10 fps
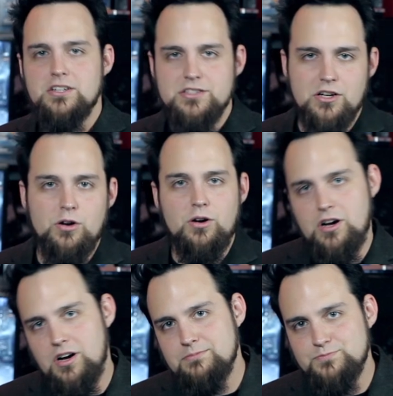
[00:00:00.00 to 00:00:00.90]
So,
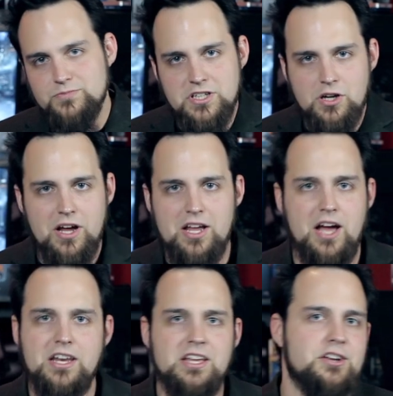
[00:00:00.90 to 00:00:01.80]
um, you know, I, I,
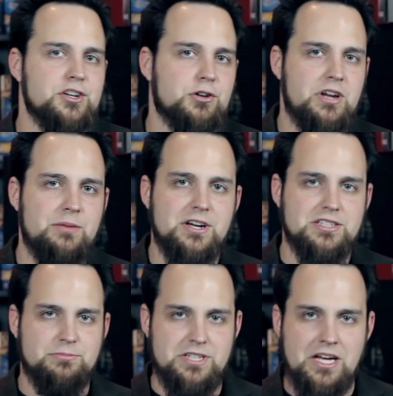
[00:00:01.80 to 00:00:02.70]
didn't get a degree
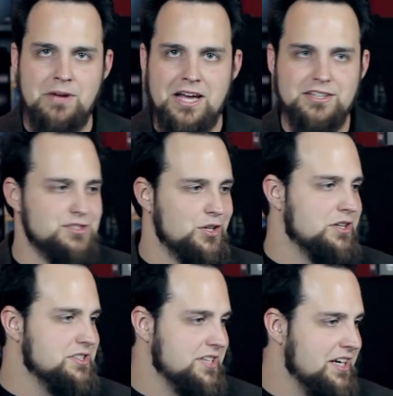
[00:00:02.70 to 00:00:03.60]
because I'm a dumbass, so I
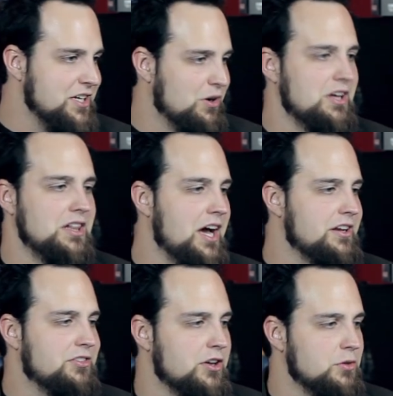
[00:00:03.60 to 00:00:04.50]
decided to go online
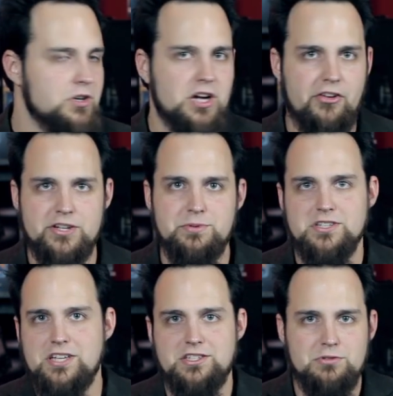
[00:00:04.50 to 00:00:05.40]
to Thunderwood College
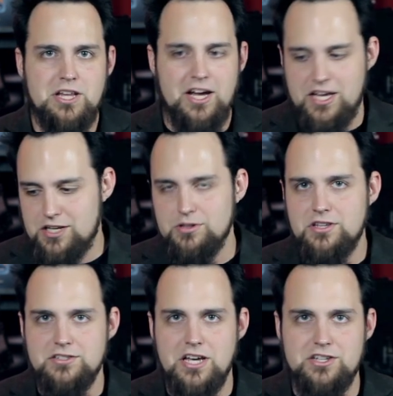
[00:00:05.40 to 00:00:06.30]
because that's really how you do it
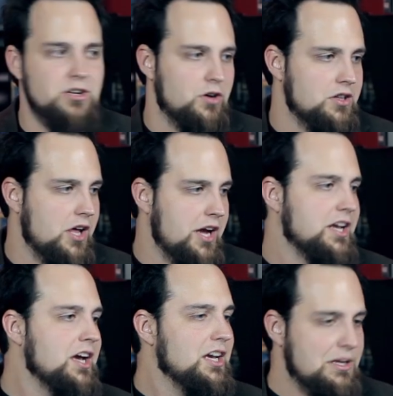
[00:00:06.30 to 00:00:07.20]
these days. You go online,
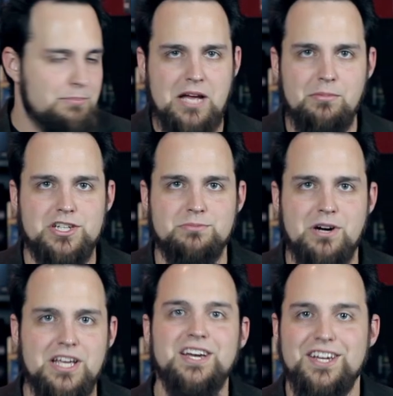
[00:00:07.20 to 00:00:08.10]
you pay a bunch of
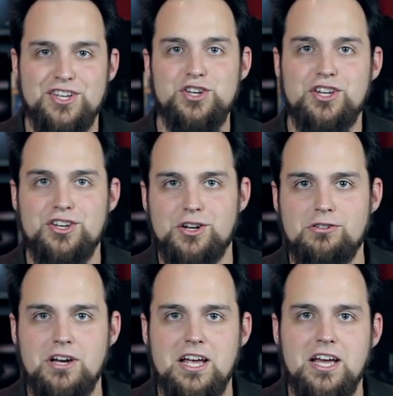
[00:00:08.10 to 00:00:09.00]
money, you get a
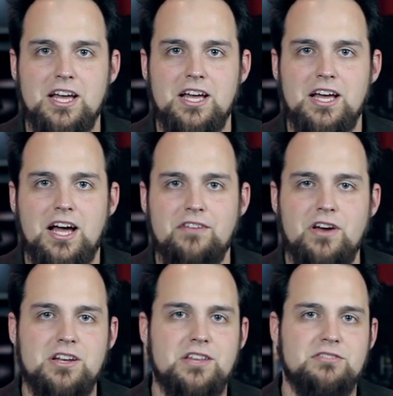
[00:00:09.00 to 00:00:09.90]
degree. I
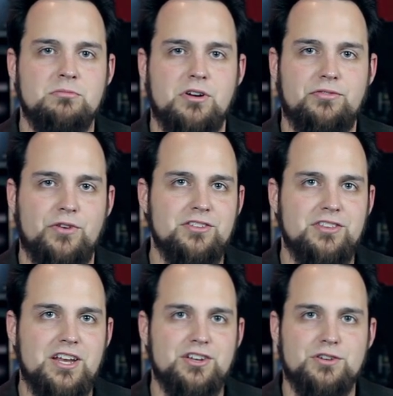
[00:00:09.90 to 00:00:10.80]
found out that some of my friends
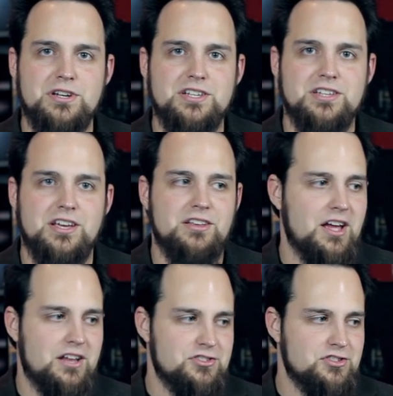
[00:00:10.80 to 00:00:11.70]
that had degrees had,
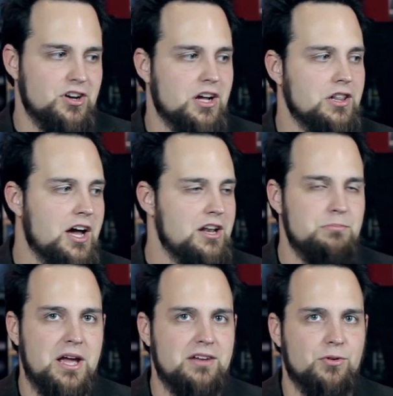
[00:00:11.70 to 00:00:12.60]
had just gone online and
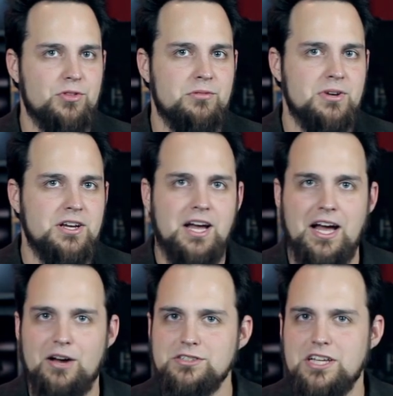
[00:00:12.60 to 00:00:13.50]
paid for them.
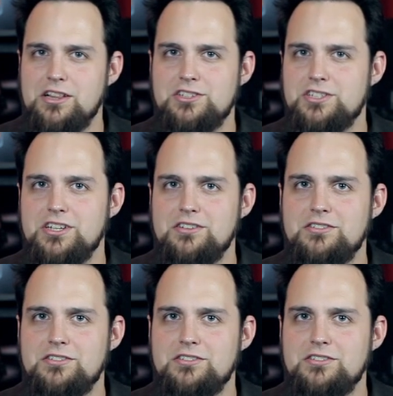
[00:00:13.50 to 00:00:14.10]
How is that legit?